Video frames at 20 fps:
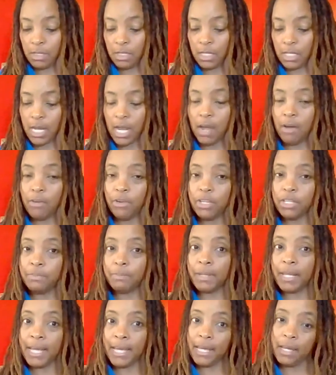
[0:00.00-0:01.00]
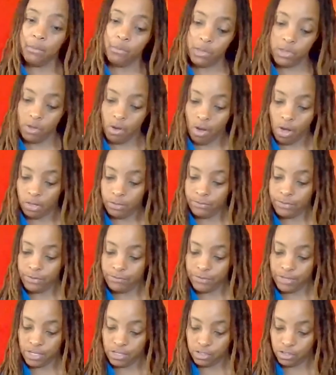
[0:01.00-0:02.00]
And now he's playing with all of
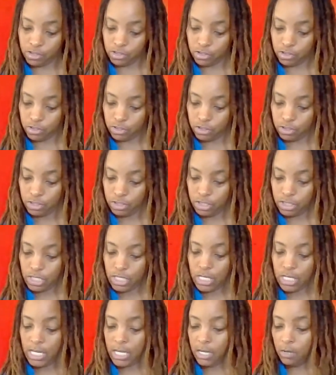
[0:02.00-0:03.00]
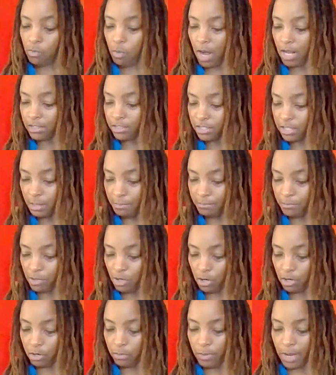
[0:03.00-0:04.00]
the fish. And he watched them
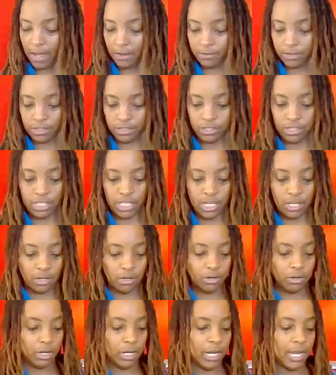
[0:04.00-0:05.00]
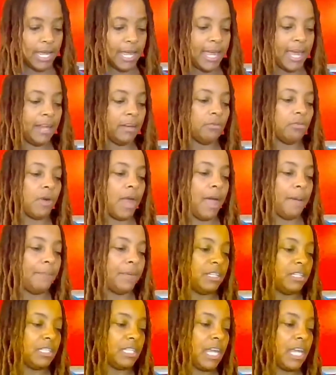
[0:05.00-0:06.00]
dart around as deer and
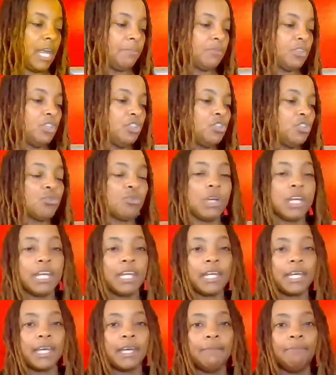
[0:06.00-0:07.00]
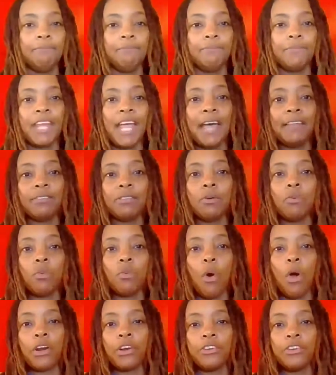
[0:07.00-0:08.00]
rabbits came to drink at the
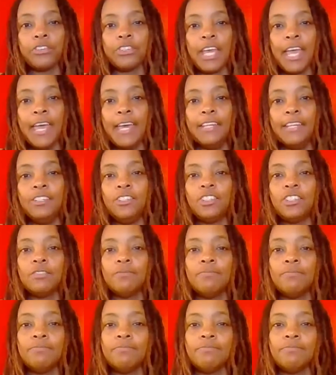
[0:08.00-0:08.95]
water's edge.